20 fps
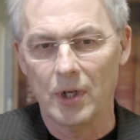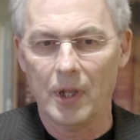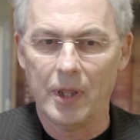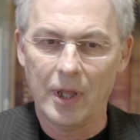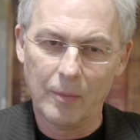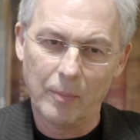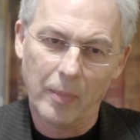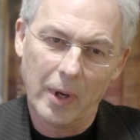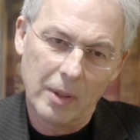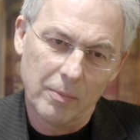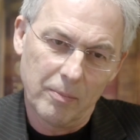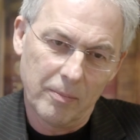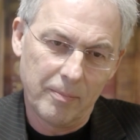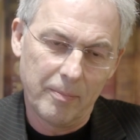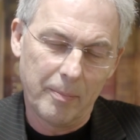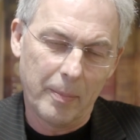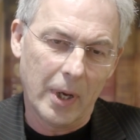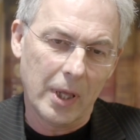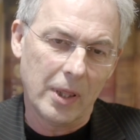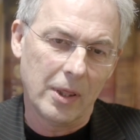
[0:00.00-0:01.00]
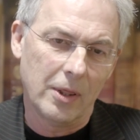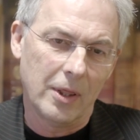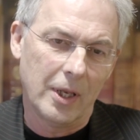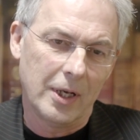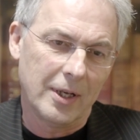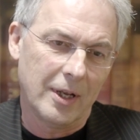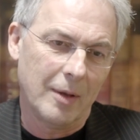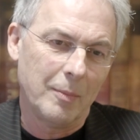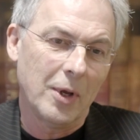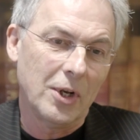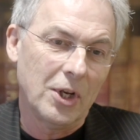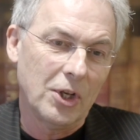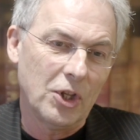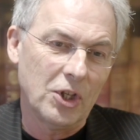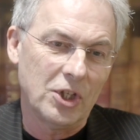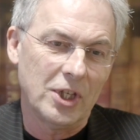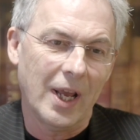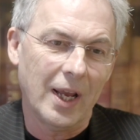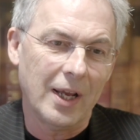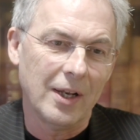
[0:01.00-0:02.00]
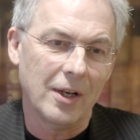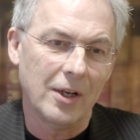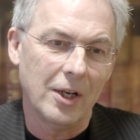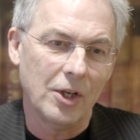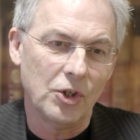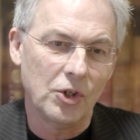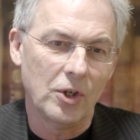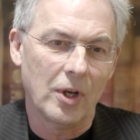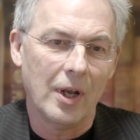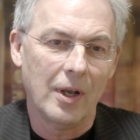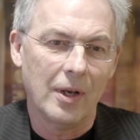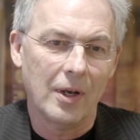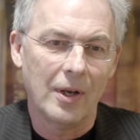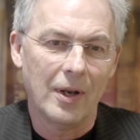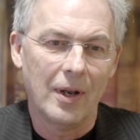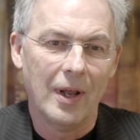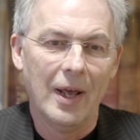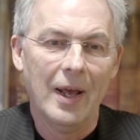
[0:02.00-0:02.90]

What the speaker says: I think by the time I did the second edition,